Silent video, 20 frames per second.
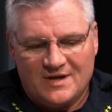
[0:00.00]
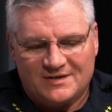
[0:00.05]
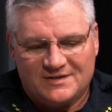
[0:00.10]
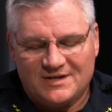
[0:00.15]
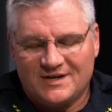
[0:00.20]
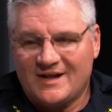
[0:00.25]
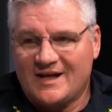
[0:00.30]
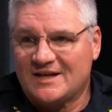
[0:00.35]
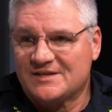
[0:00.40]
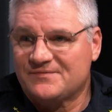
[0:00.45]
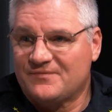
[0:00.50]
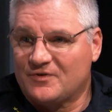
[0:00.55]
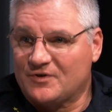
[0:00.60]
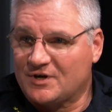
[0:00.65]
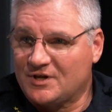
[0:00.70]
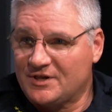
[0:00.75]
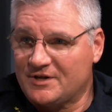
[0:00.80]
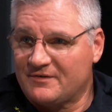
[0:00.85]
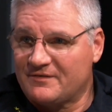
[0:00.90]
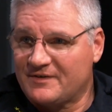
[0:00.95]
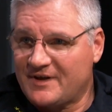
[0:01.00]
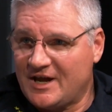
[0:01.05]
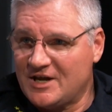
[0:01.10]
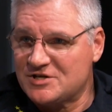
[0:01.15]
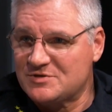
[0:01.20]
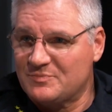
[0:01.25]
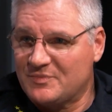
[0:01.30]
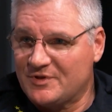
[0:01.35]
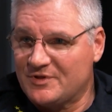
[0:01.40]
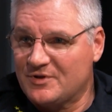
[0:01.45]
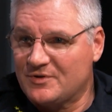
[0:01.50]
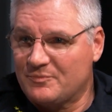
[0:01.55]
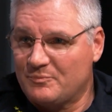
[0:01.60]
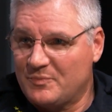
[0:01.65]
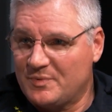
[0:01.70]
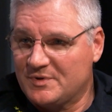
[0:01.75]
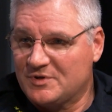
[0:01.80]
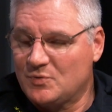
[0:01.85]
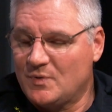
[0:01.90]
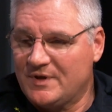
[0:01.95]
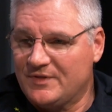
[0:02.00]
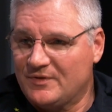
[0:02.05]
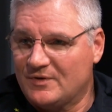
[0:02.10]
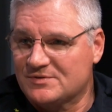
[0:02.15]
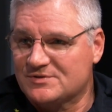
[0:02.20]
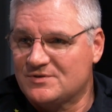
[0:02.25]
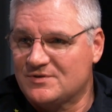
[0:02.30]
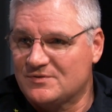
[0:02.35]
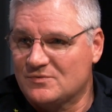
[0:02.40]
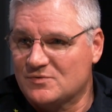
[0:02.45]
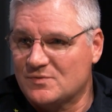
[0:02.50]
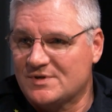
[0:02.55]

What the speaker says: did ask for clarification between those two.